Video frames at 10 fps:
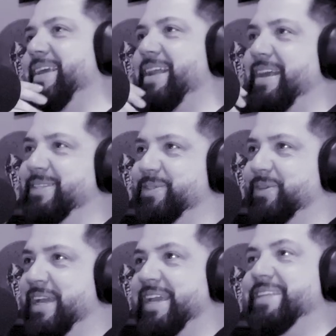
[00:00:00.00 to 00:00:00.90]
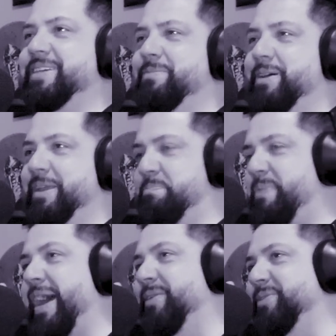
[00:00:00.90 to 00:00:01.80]
in high school. He talked about he
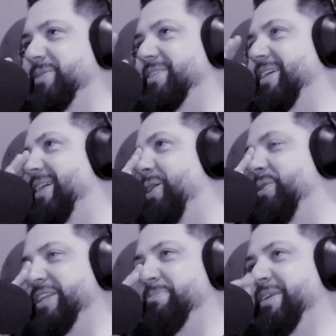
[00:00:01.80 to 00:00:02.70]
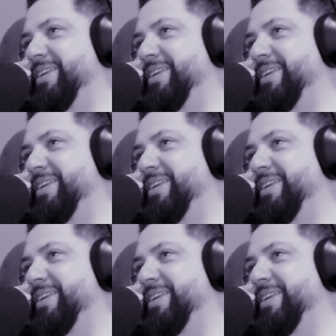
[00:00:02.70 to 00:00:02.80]
battled ODB.